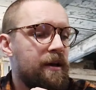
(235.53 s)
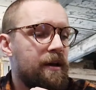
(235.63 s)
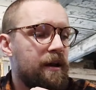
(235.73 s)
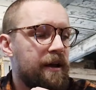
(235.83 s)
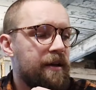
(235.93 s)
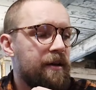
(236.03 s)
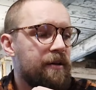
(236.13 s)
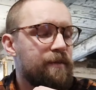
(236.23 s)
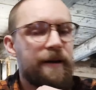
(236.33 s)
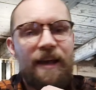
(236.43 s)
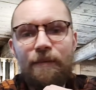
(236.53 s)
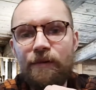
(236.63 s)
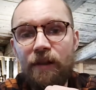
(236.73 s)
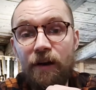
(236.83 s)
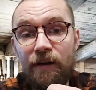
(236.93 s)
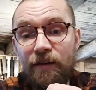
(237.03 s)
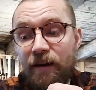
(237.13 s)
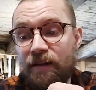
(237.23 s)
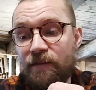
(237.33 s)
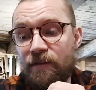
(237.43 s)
Like it's my name on the line, and